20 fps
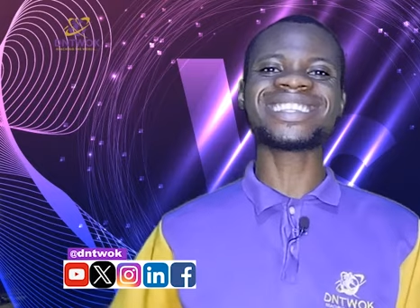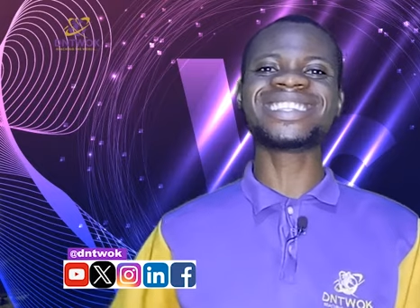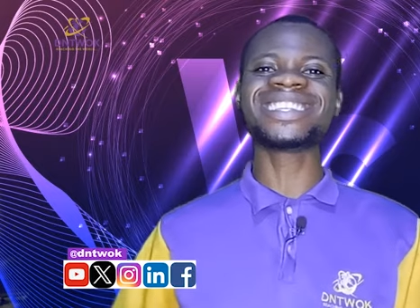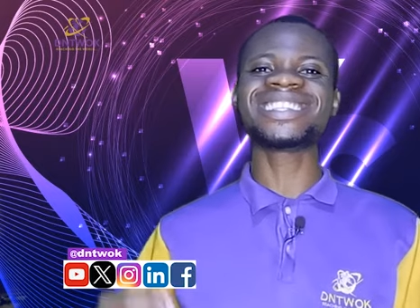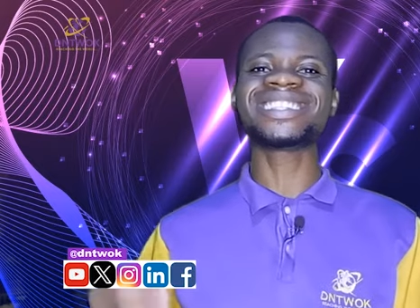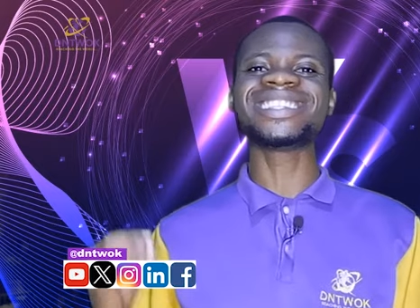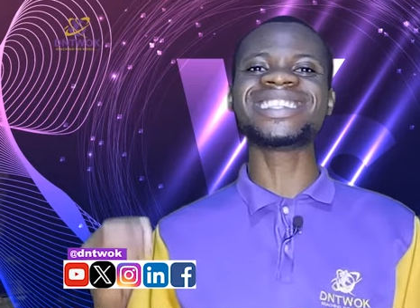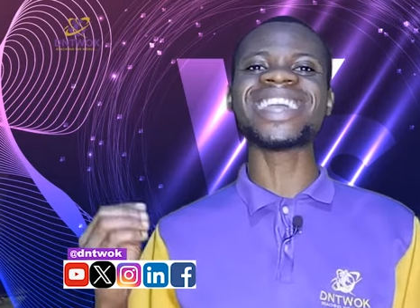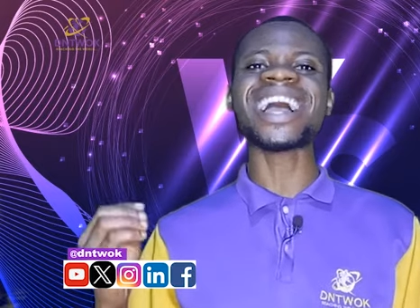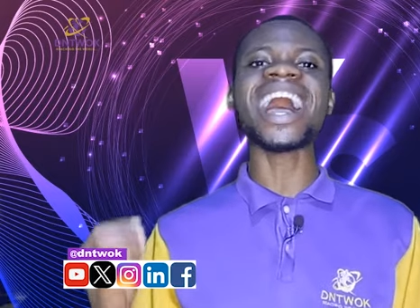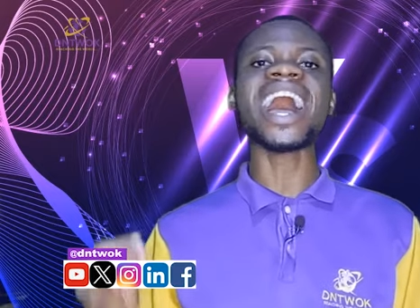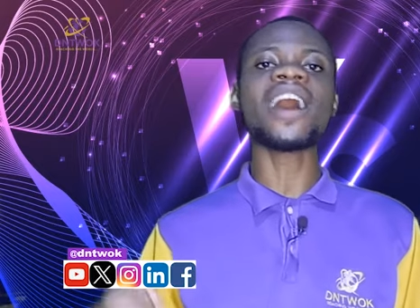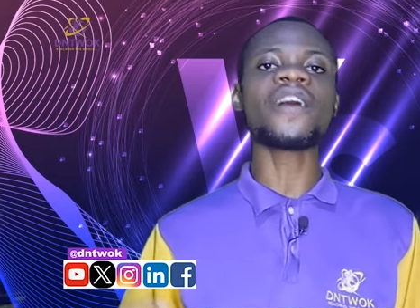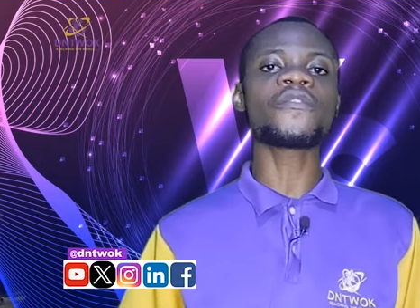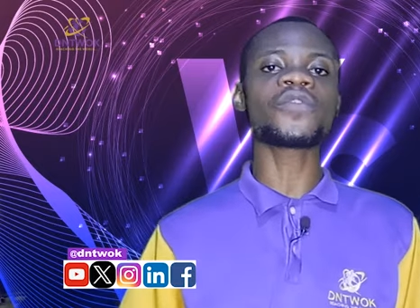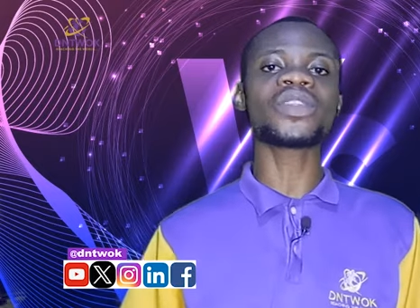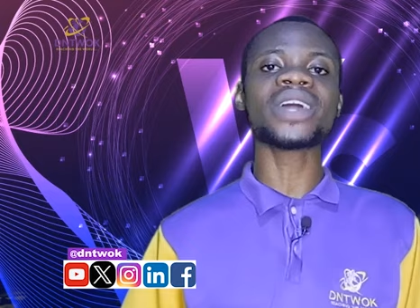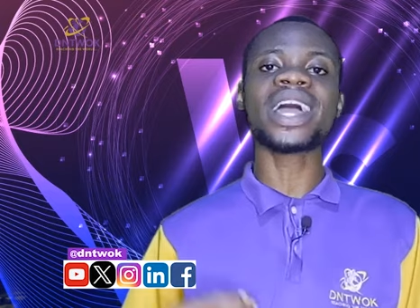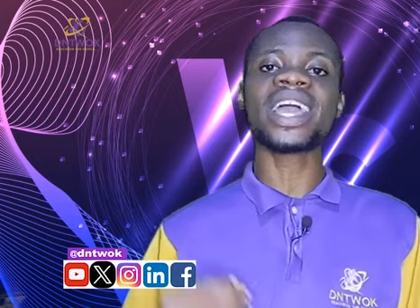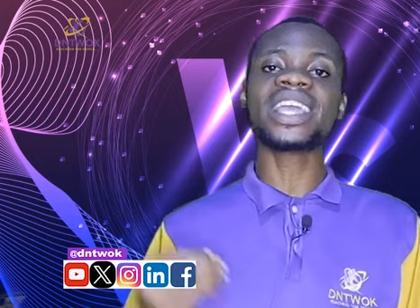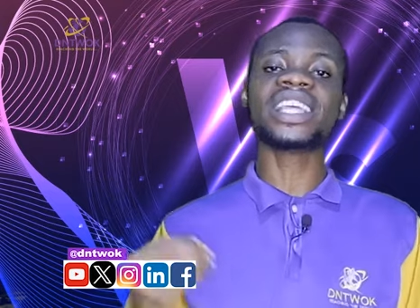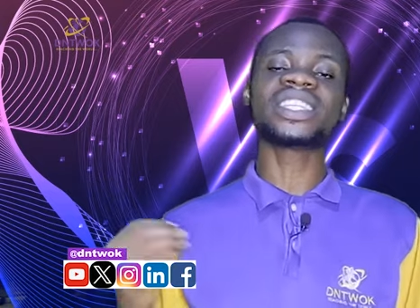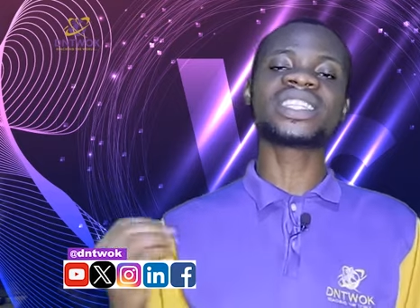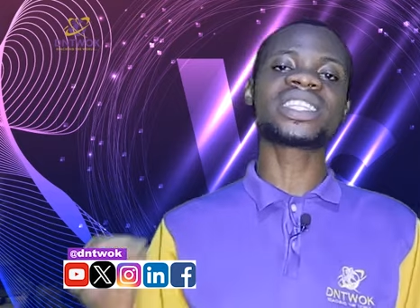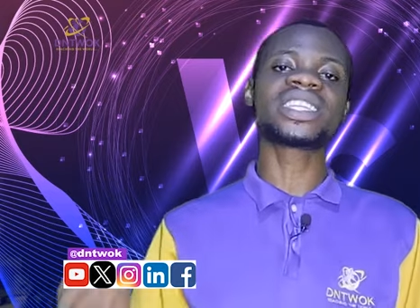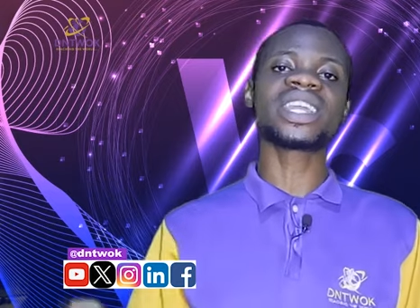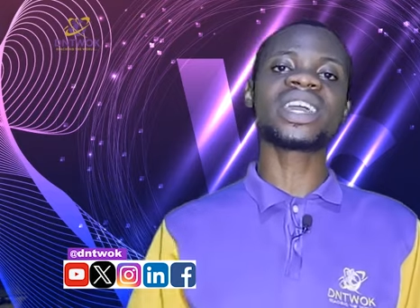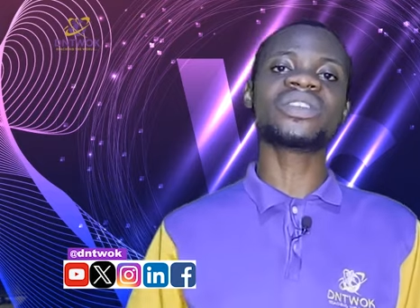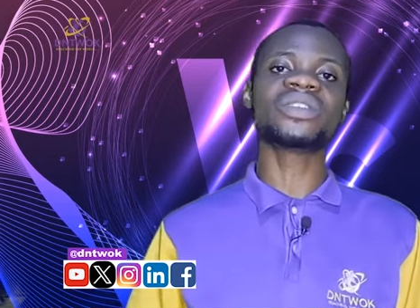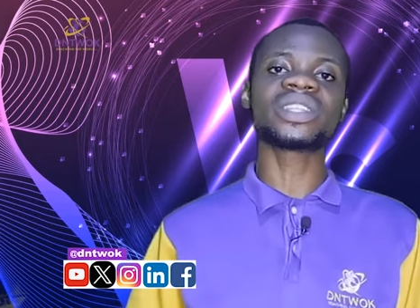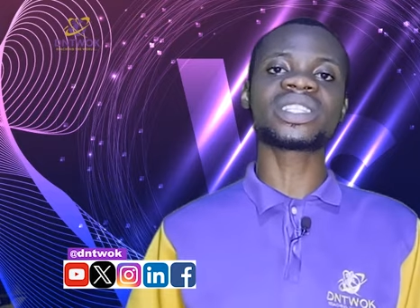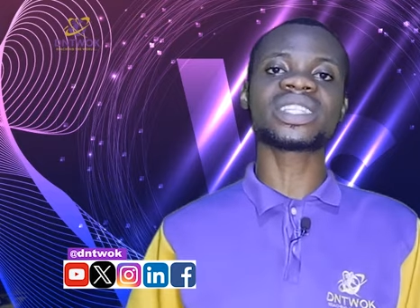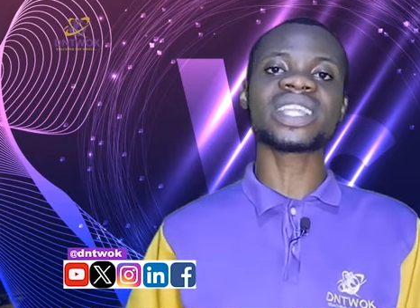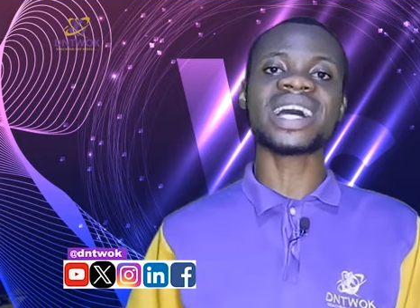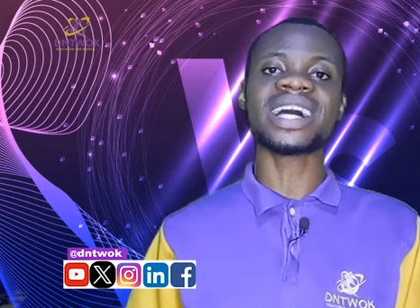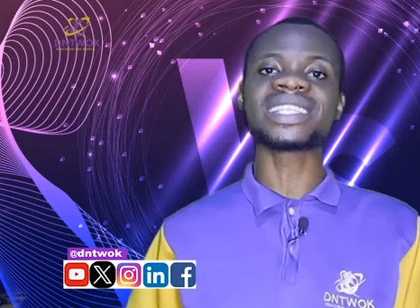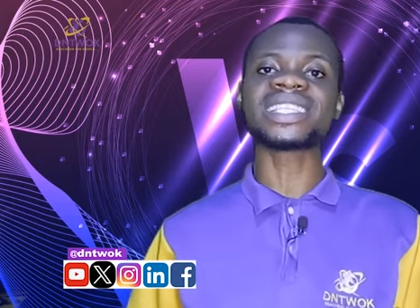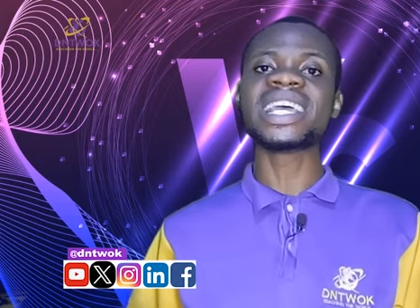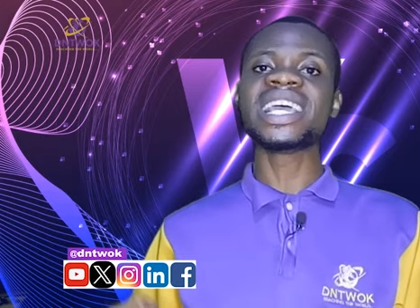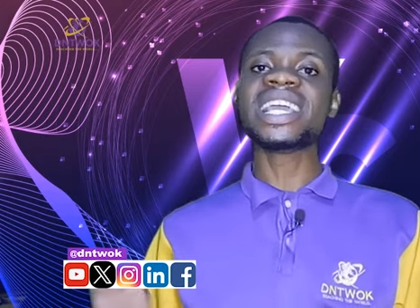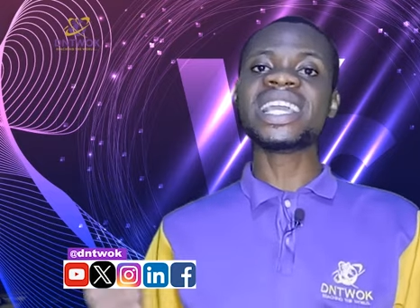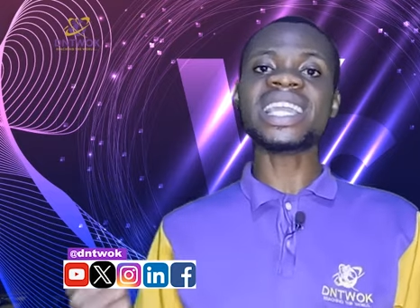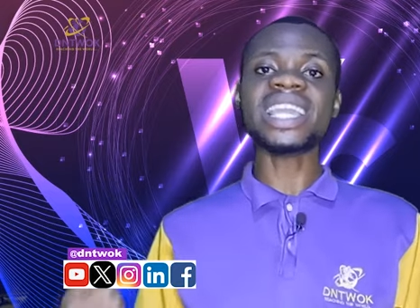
City, after a scary start